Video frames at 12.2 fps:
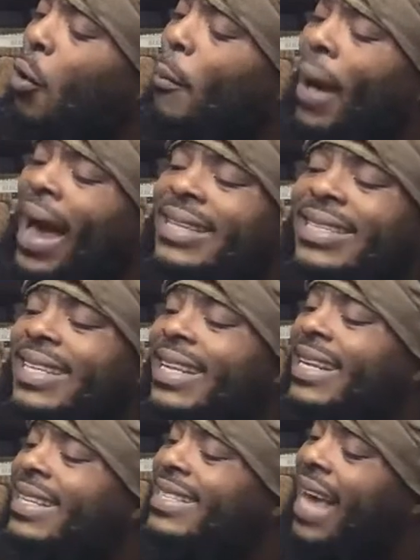
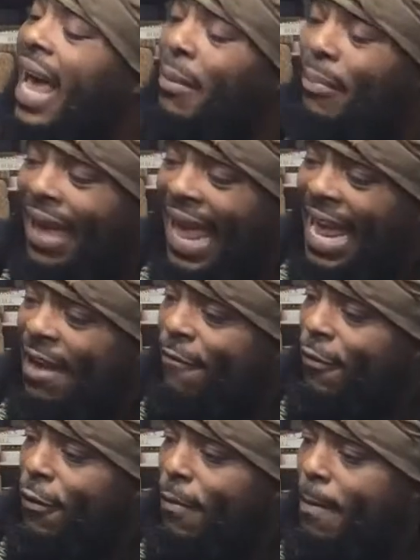masculine type
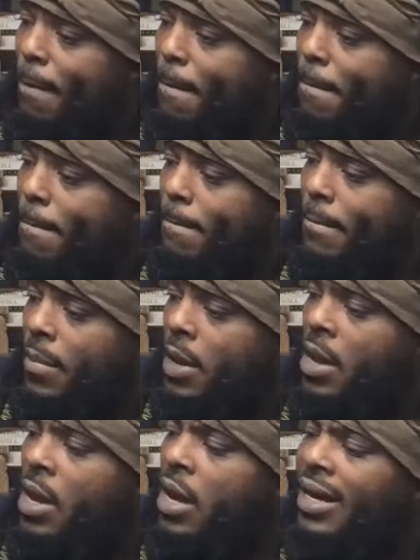behavior.
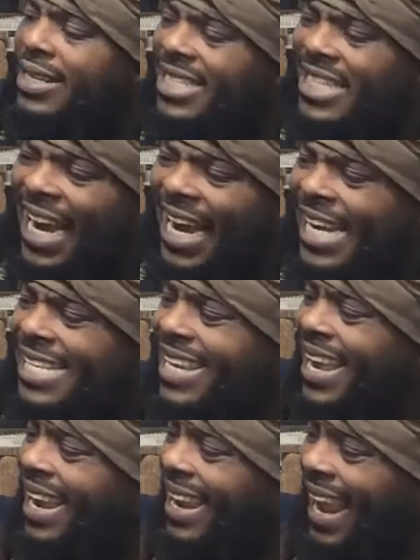A change
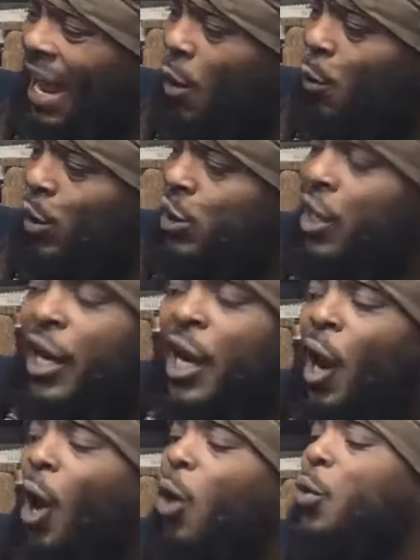in language,
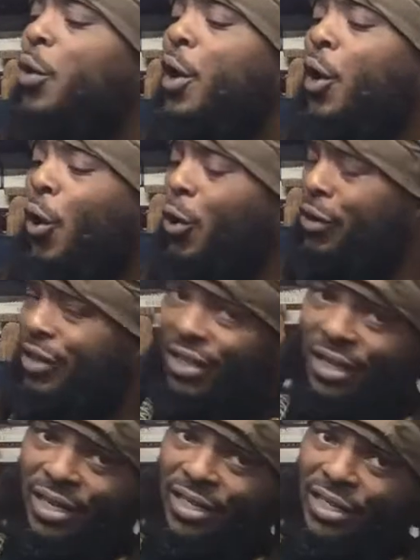including
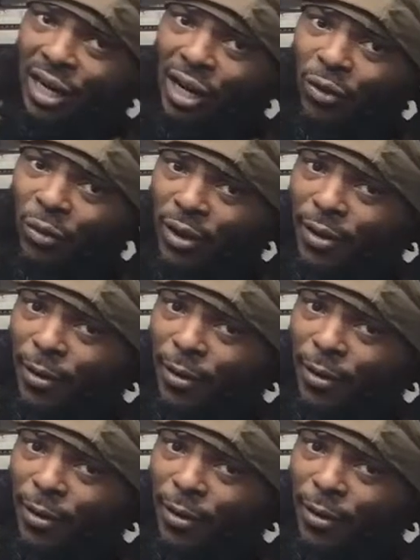cursing, is included.